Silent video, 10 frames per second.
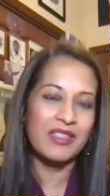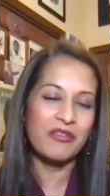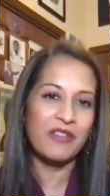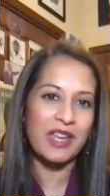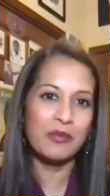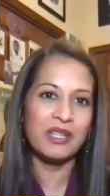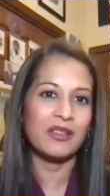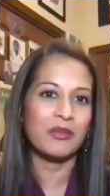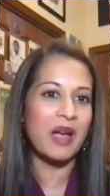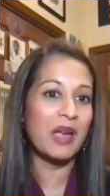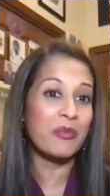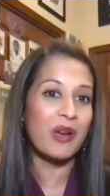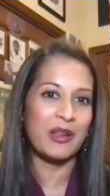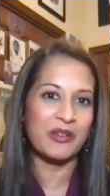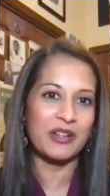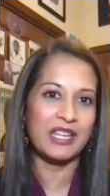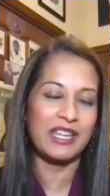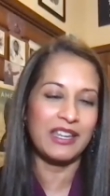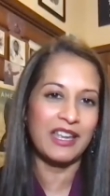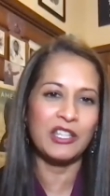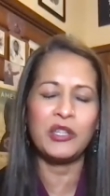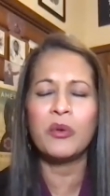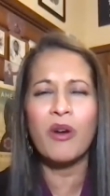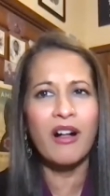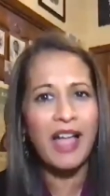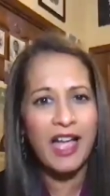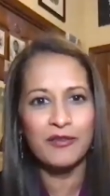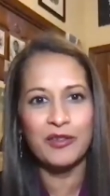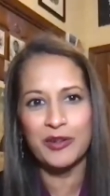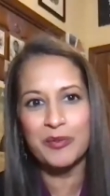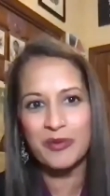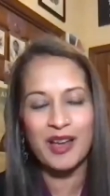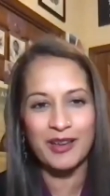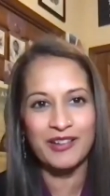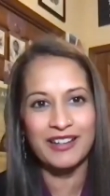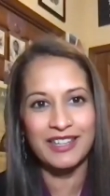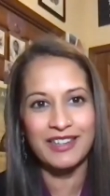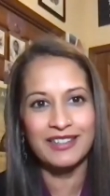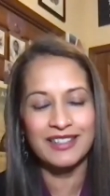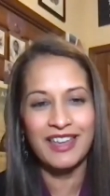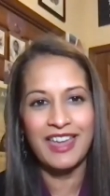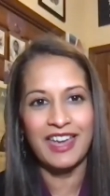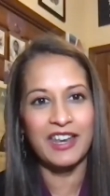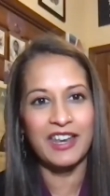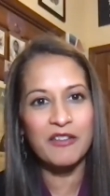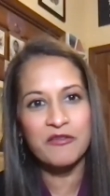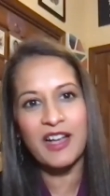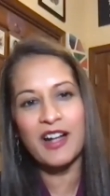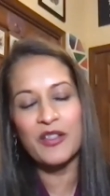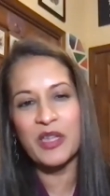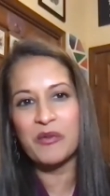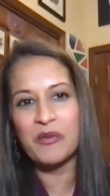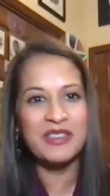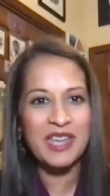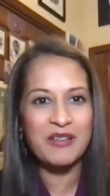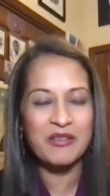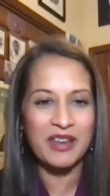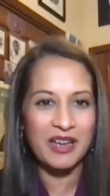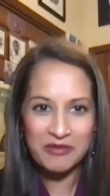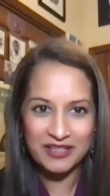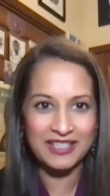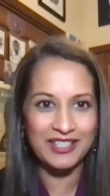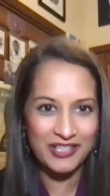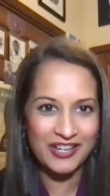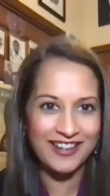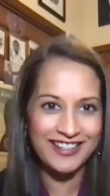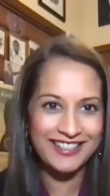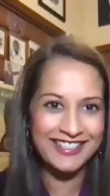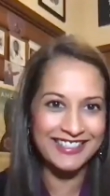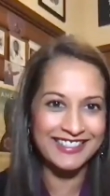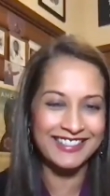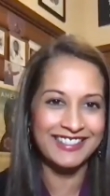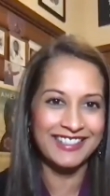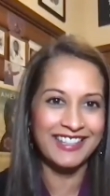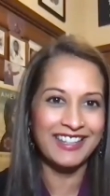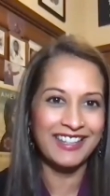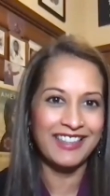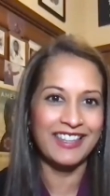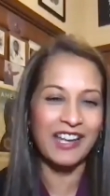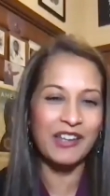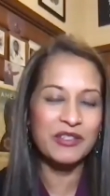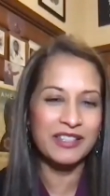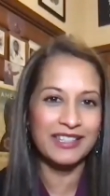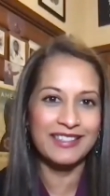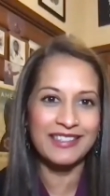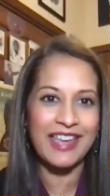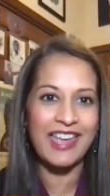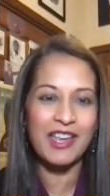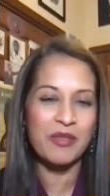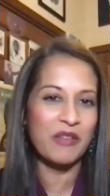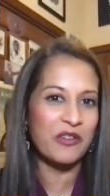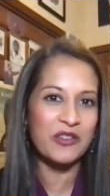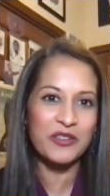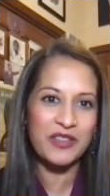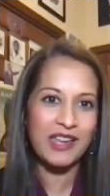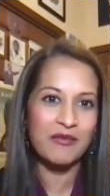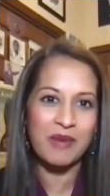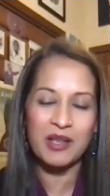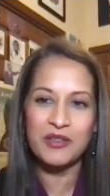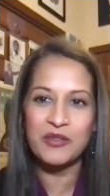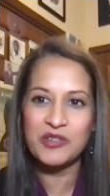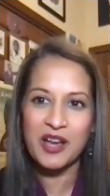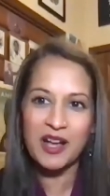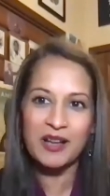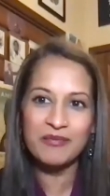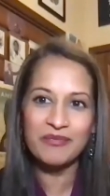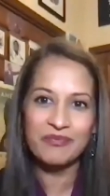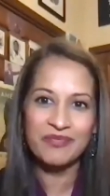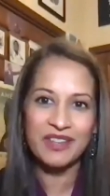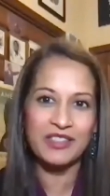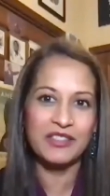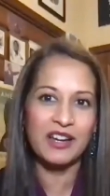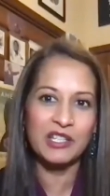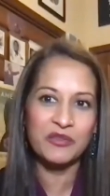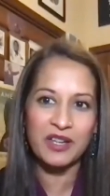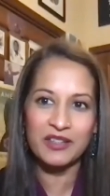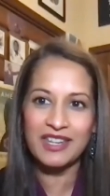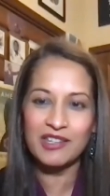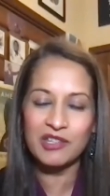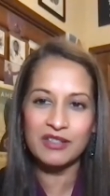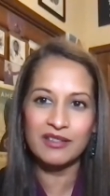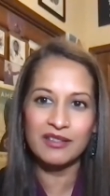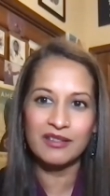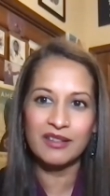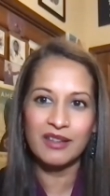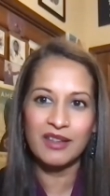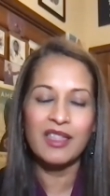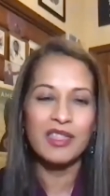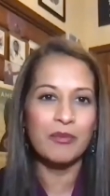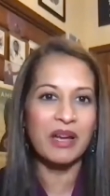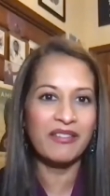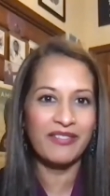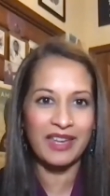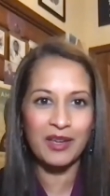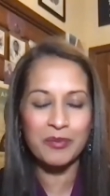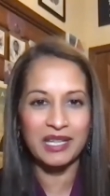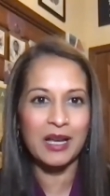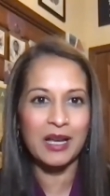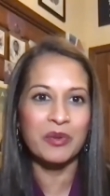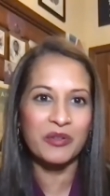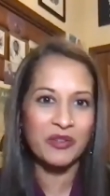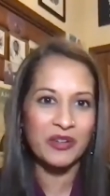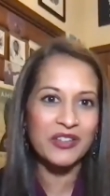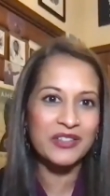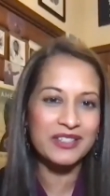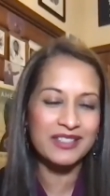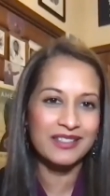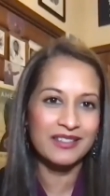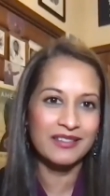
that family is my priority and you all have your priorities. And I vowed that one day when I was in charge, that I was going to say on the first day of my new job at the Dodge Foundation, that my family comes first.